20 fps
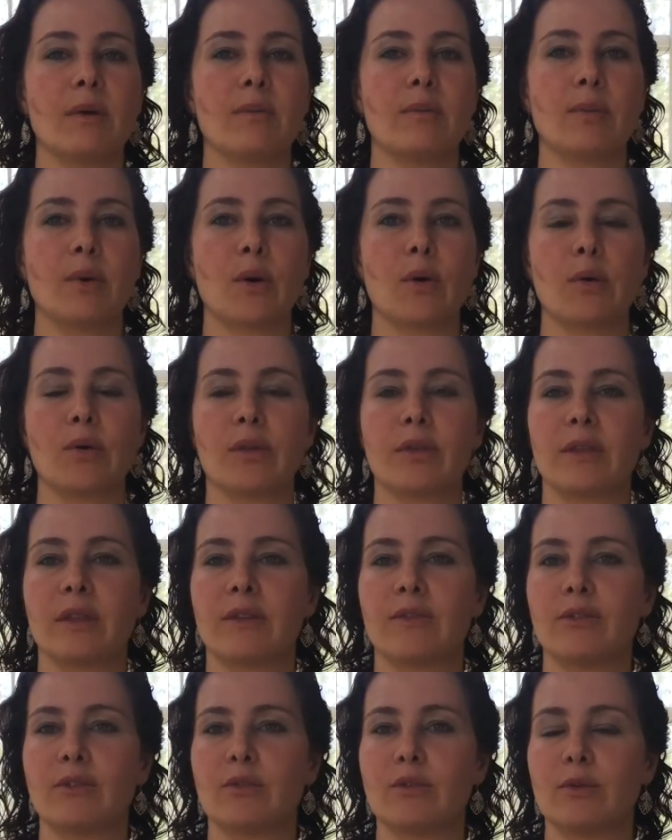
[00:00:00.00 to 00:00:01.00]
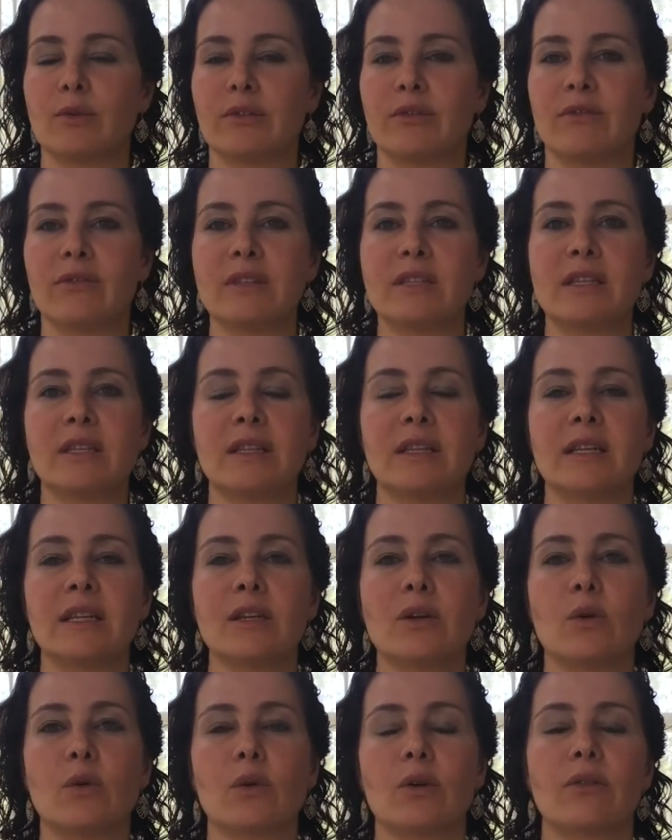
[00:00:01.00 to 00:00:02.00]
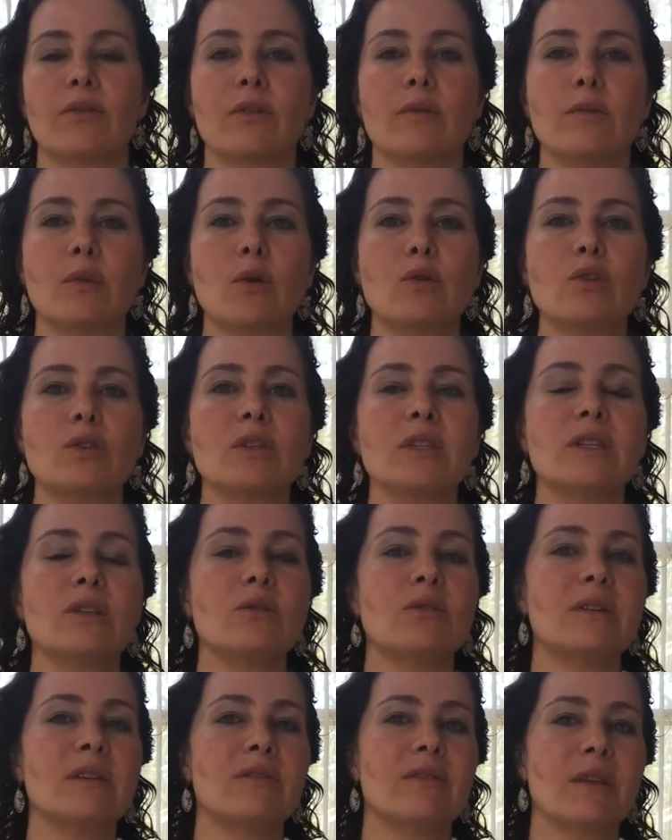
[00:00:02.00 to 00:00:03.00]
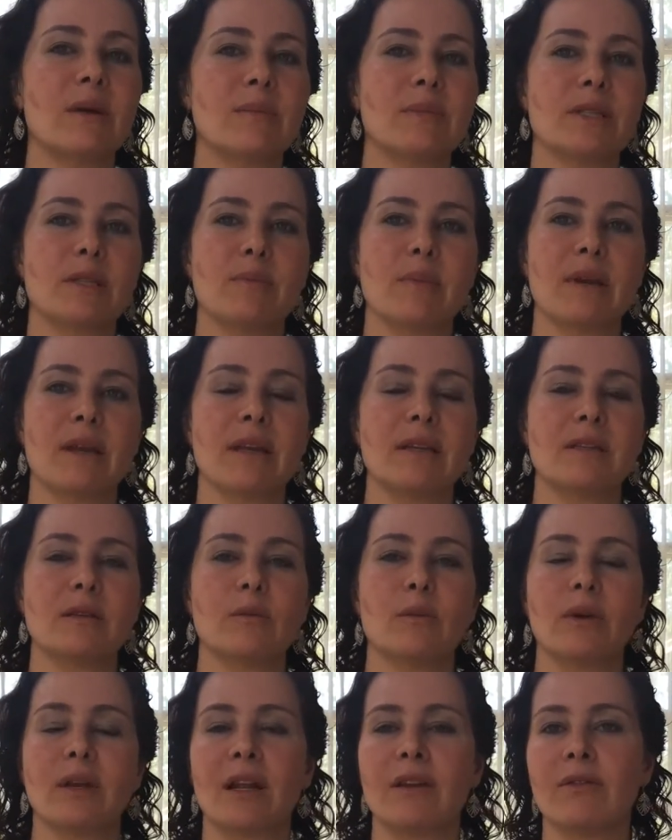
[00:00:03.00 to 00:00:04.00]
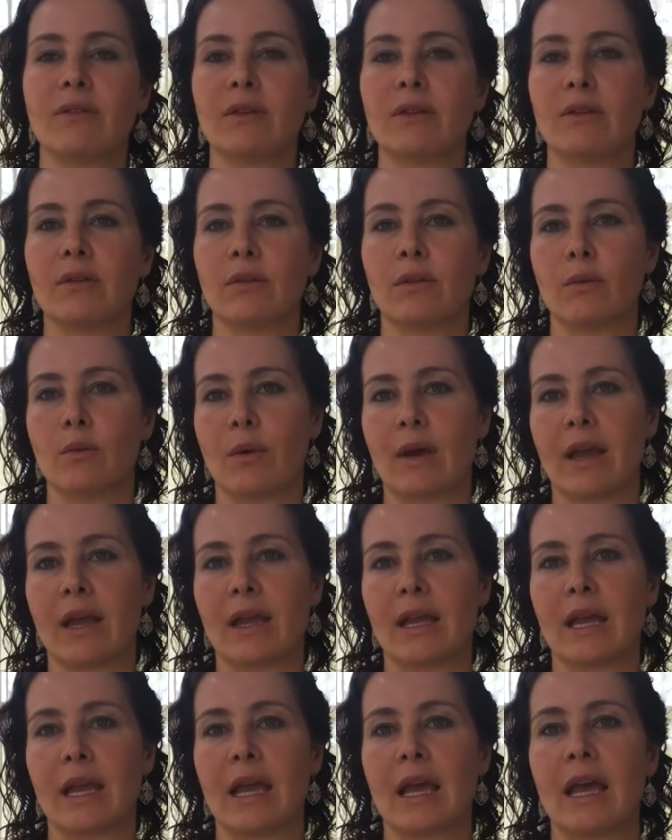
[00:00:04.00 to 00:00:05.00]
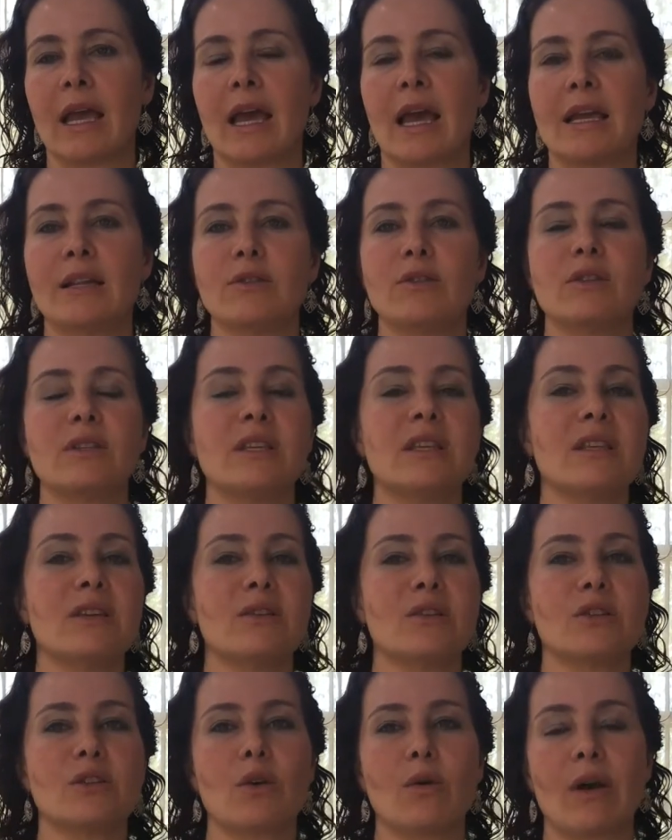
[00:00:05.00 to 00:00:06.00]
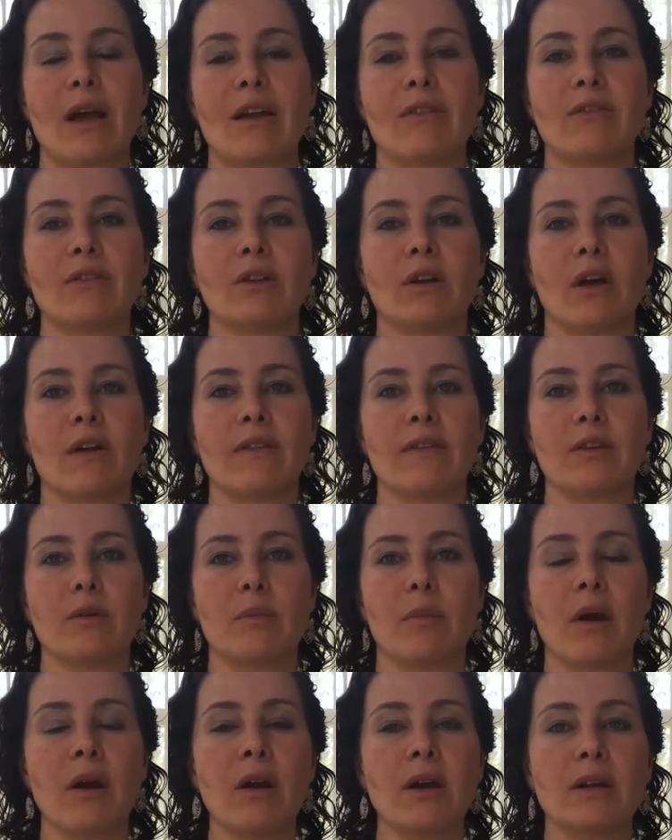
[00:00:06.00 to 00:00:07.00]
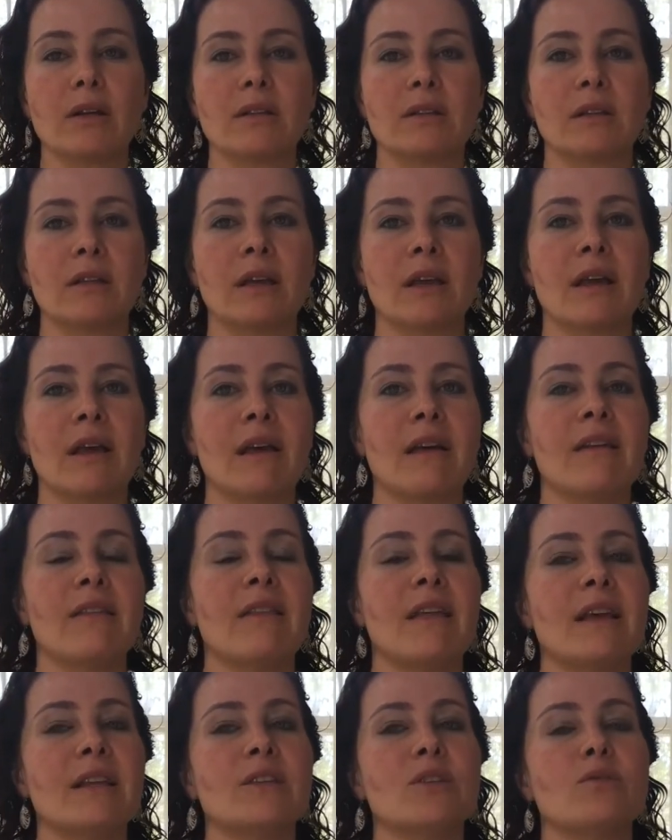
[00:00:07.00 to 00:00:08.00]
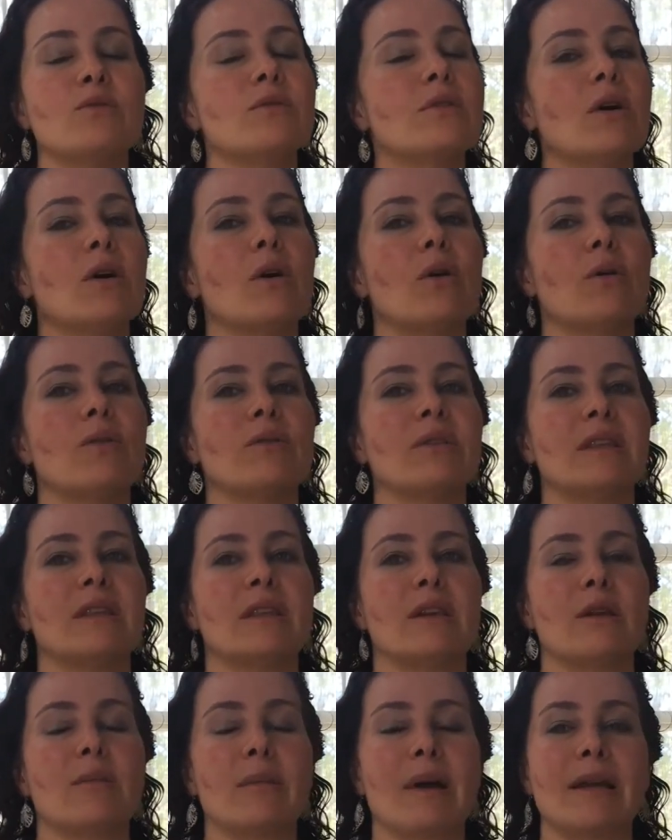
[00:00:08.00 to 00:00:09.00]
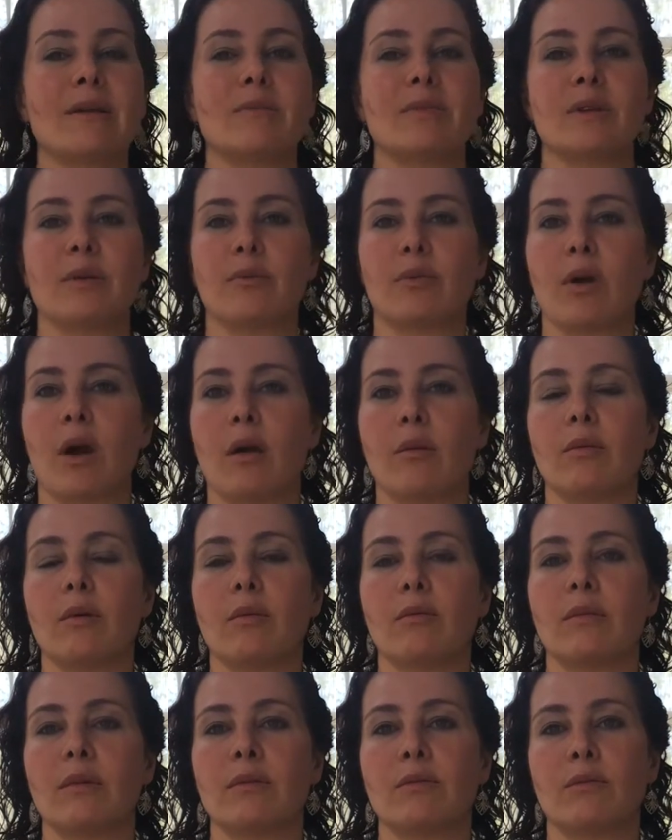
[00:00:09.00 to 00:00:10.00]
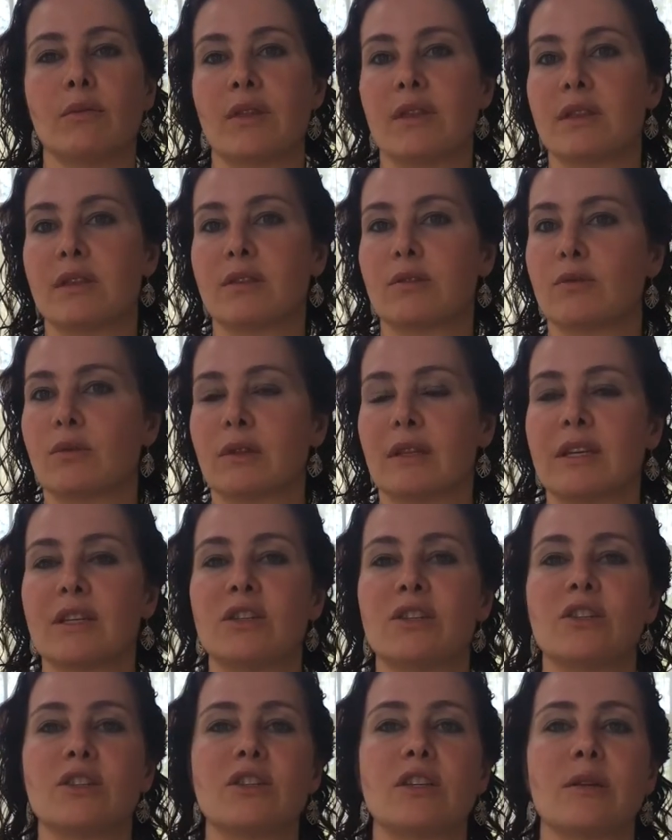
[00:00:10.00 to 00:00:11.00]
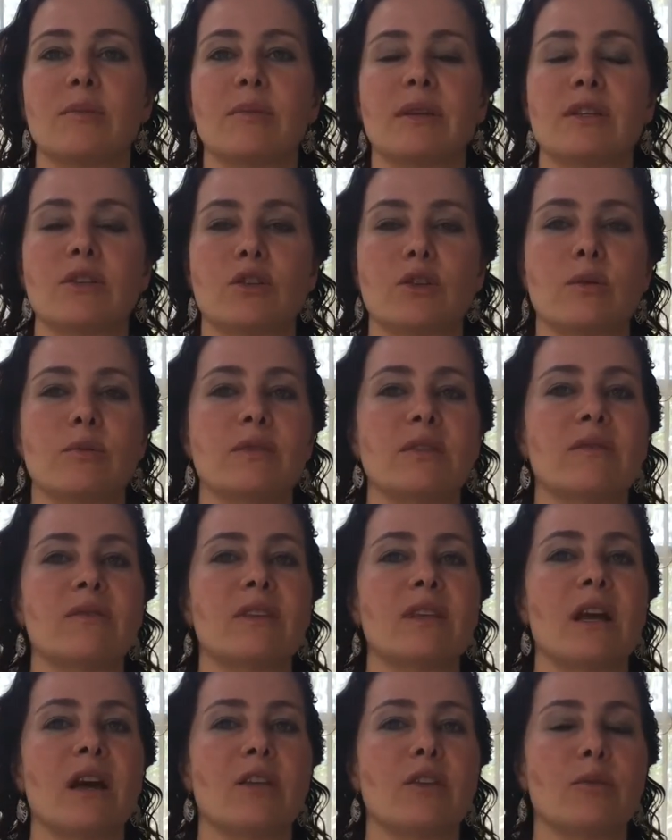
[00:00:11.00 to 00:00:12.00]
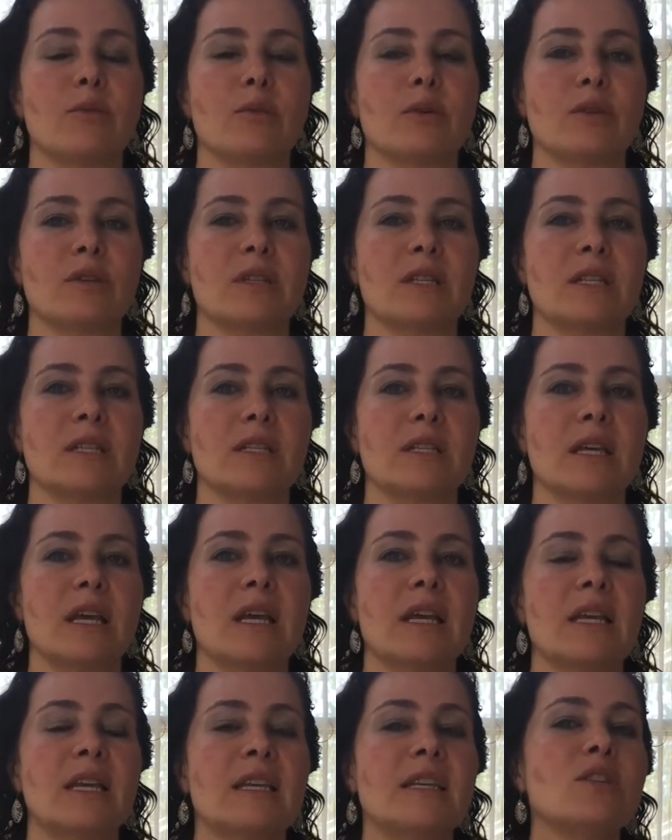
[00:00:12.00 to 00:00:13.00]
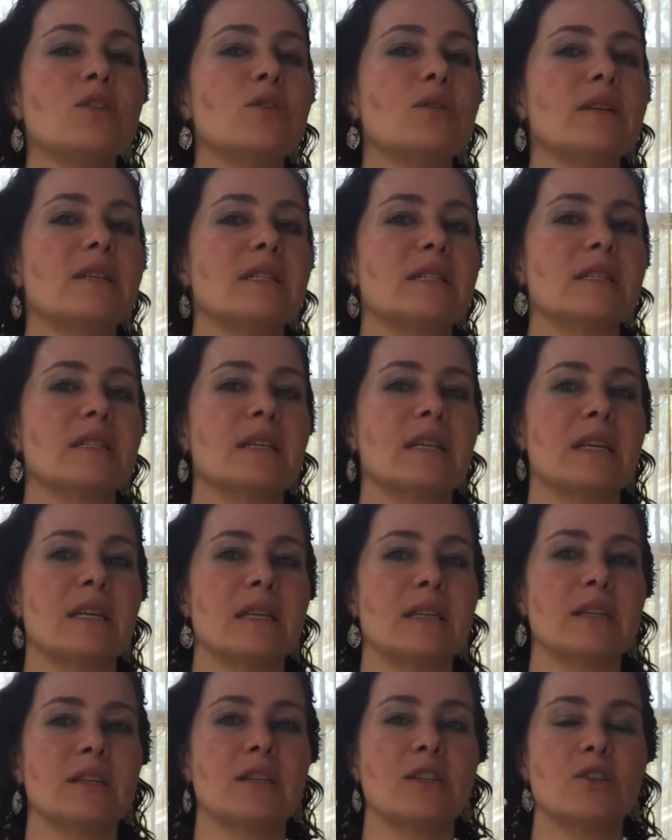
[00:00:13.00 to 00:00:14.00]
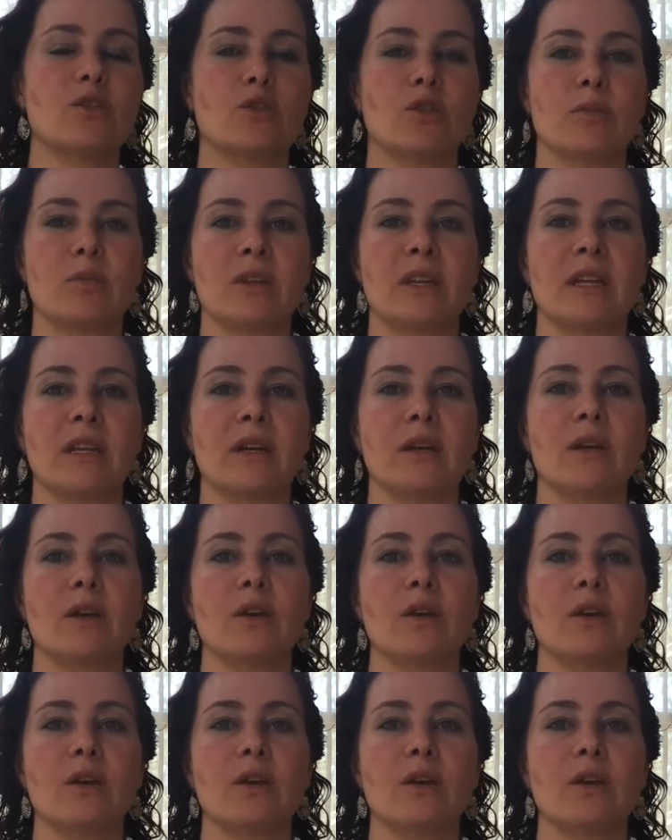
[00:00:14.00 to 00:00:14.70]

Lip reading: both if you do it physically or if emotionally you give them space, whatever the way, and you see there's no effort on their part, then you know that there might be a problem with this relationship in terms of the other person's interest in contributing